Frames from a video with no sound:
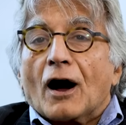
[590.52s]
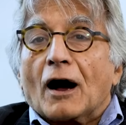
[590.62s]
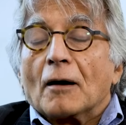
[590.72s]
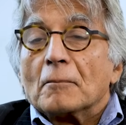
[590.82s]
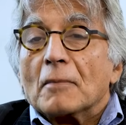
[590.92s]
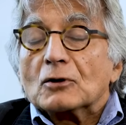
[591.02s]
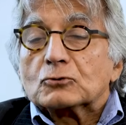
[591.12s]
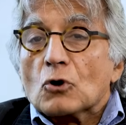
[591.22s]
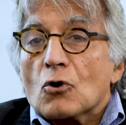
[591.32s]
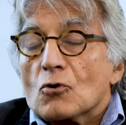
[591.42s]
um,
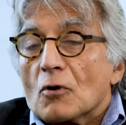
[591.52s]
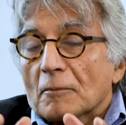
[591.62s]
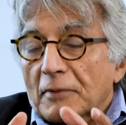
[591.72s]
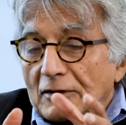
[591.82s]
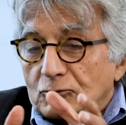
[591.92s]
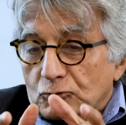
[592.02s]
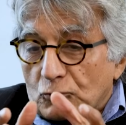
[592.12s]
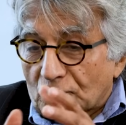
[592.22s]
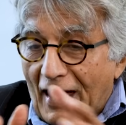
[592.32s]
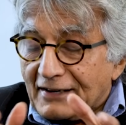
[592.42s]
so,
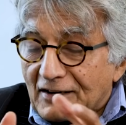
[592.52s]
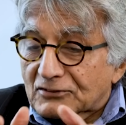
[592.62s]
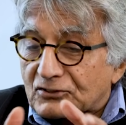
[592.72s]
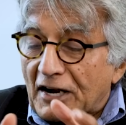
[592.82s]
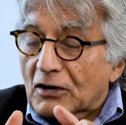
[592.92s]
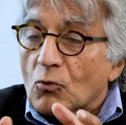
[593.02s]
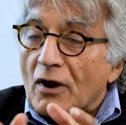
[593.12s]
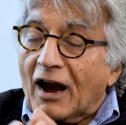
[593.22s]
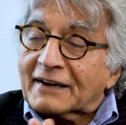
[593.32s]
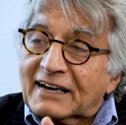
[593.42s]
so that straight
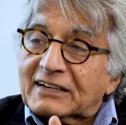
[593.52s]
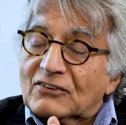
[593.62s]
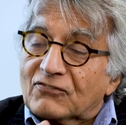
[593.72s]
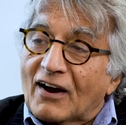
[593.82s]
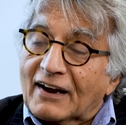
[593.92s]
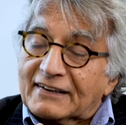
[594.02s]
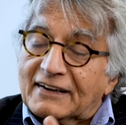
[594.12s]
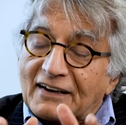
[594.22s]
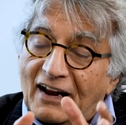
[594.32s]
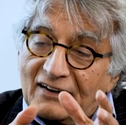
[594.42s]
away
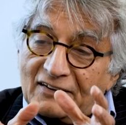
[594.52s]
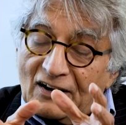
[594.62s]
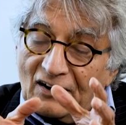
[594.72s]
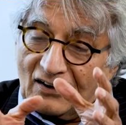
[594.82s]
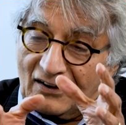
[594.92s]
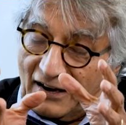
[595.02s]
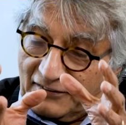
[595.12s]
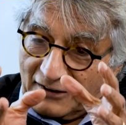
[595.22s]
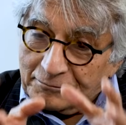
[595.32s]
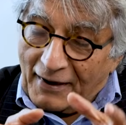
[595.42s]
identified a, a,
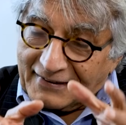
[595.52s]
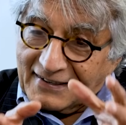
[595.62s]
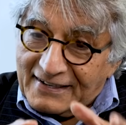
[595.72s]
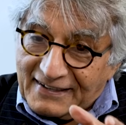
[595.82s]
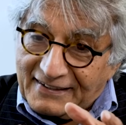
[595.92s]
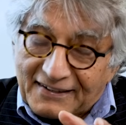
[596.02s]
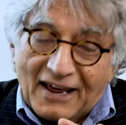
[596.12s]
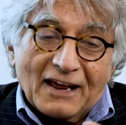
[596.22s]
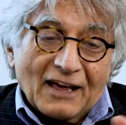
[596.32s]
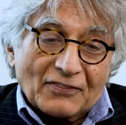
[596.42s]
an unmet need
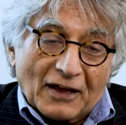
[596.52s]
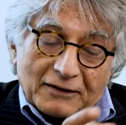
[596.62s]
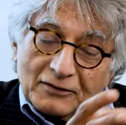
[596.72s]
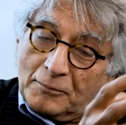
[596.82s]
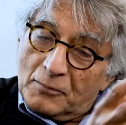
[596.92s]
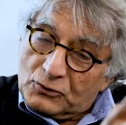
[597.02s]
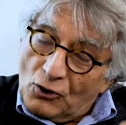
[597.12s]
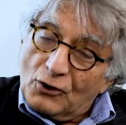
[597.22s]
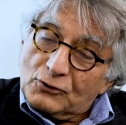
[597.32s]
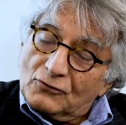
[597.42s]
that the
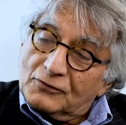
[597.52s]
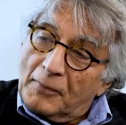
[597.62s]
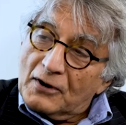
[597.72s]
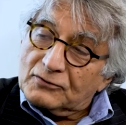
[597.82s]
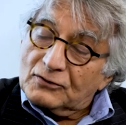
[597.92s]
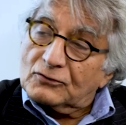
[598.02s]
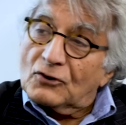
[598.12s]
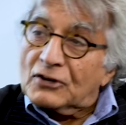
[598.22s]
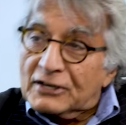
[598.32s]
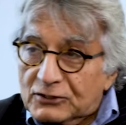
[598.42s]
majority of the patients
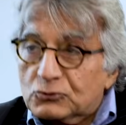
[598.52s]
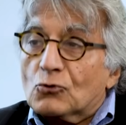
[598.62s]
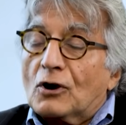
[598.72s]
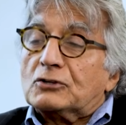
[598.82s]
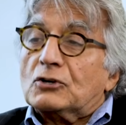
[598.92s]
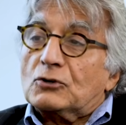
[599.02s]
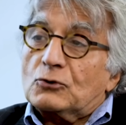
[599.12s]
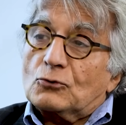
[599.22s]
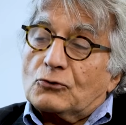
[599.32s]
need to continue